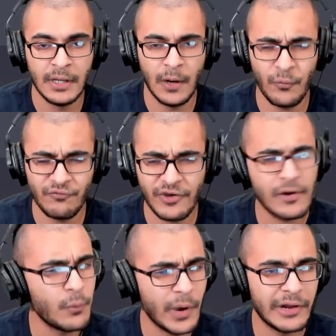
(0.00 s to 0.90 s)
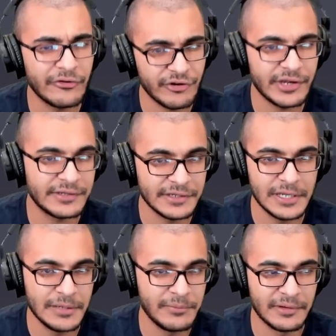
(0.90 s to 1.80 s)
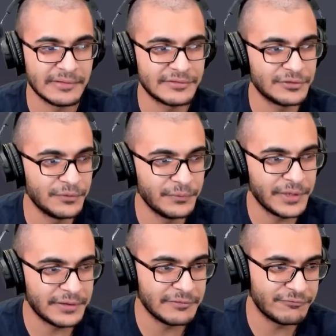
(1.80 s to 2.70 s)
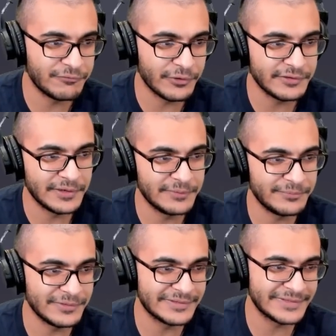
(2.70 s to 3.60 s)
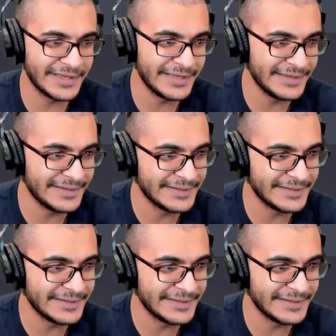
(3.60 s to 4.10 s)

very well-written email. So we can, for example, say,